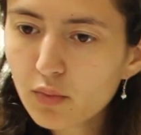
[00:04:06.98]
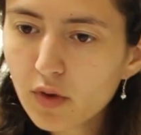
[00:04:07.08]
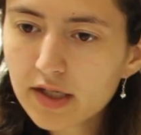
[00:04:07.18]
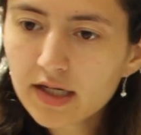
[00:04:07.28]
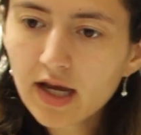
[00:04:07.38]

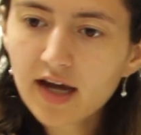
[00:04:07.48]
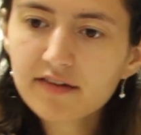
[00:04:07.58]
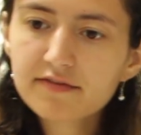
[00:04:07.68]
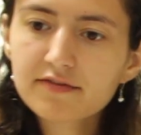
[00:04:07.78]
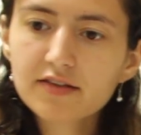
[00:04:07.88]
1.5
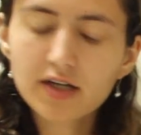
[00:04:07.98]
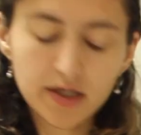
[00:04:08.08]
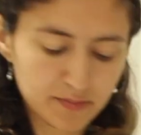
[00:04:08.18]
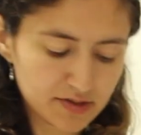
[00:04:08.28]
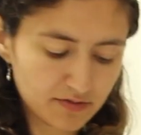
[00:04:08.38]

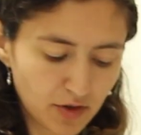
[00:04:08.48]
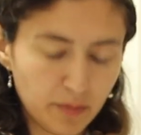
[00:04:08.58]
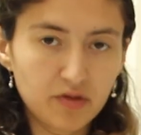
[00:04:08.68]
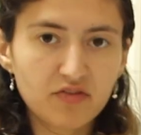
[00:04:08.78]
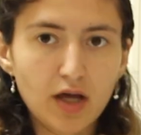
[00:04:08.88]
cups of
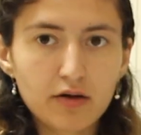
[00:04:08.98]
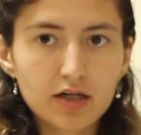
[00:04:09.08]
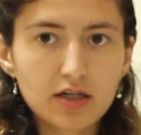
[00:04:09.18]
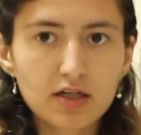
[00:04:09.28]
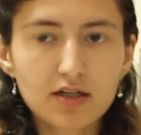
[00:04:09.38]
almond flour.